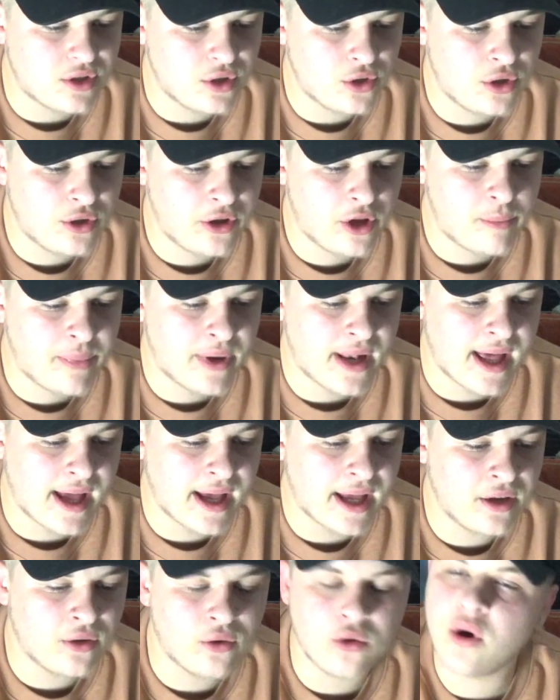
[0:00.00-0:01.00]
do you
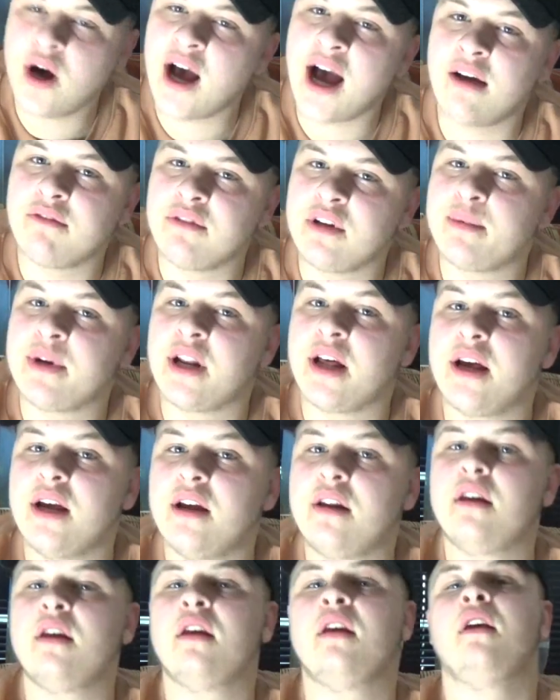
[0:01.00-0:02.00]
play or have you
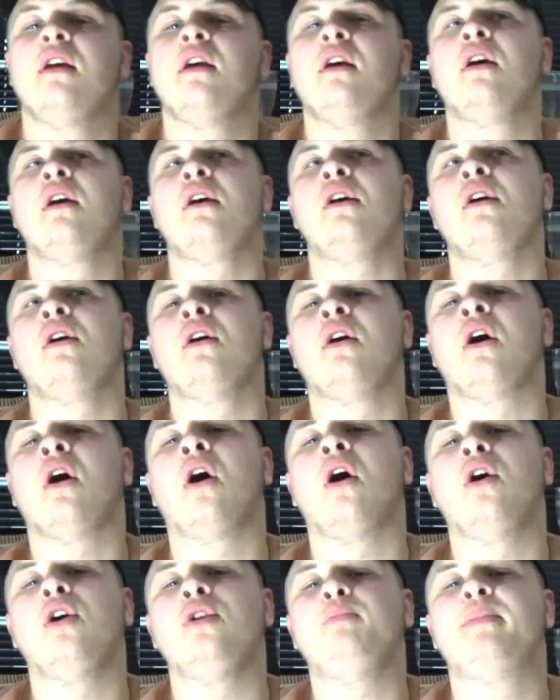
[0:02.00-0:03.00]
played?
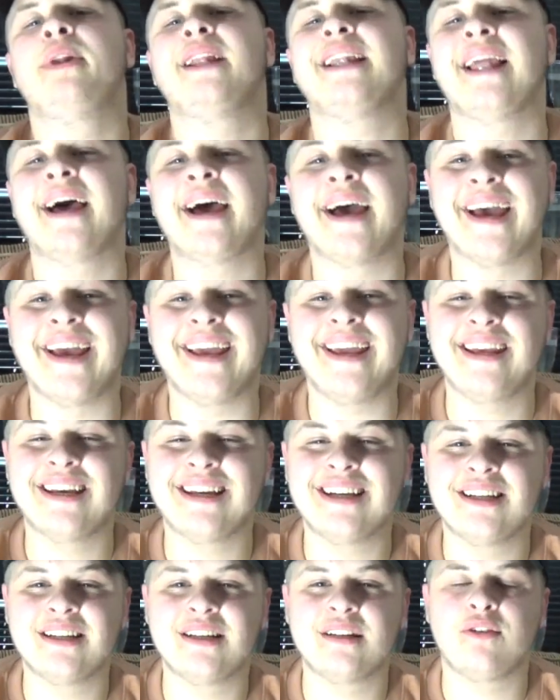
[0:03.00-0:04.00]
I play
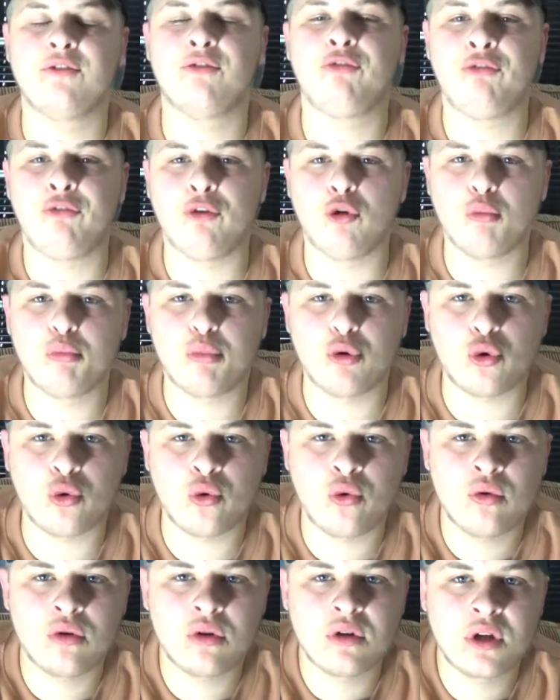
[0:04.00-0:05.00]

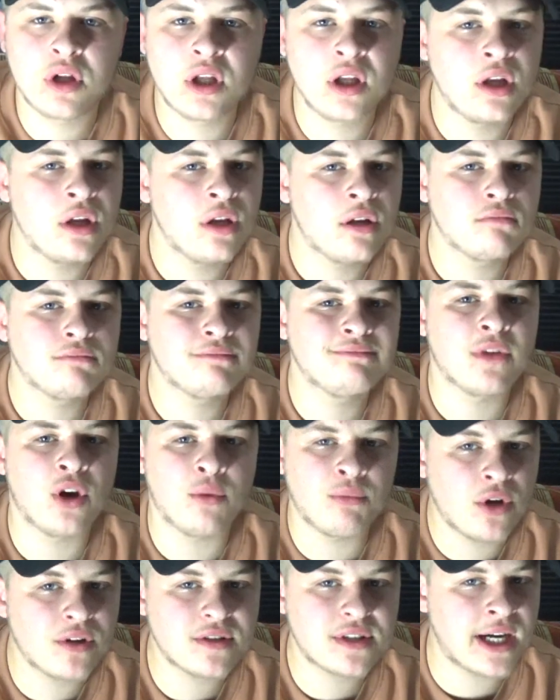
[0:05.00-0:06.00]
football.
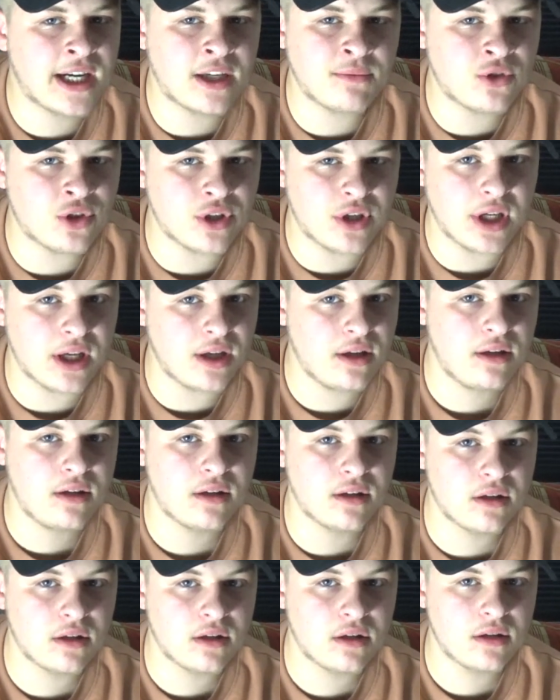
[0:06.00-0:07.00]
I'm not saying I'm good at it,
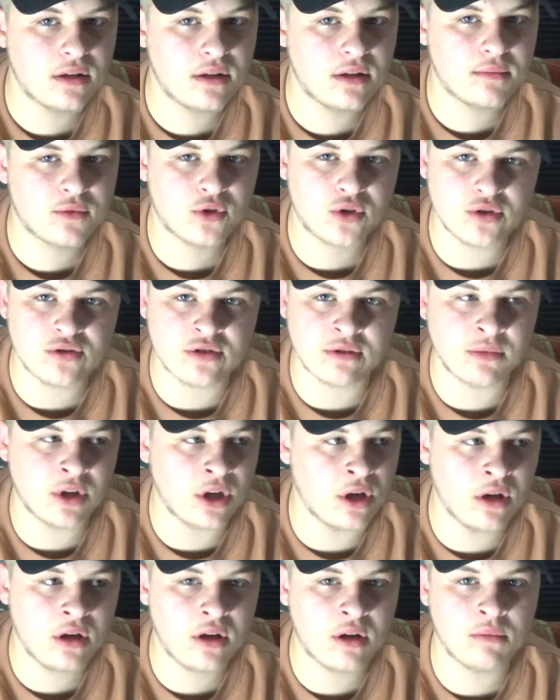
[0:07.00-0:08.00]
because I'm
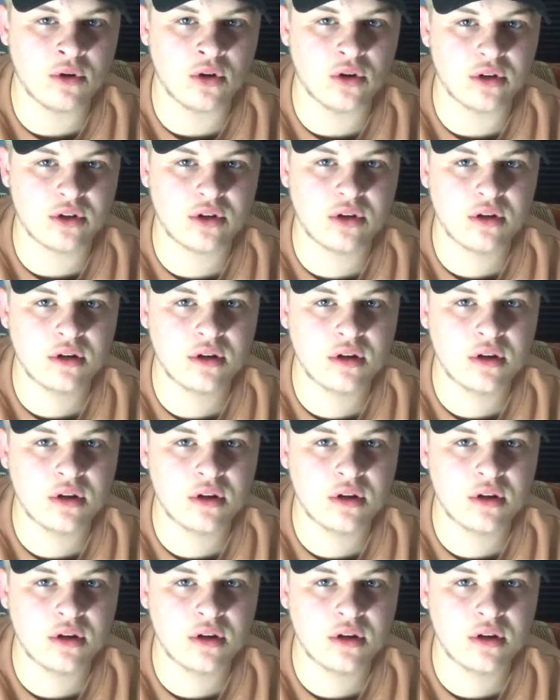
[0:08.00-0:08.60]
not. I'm like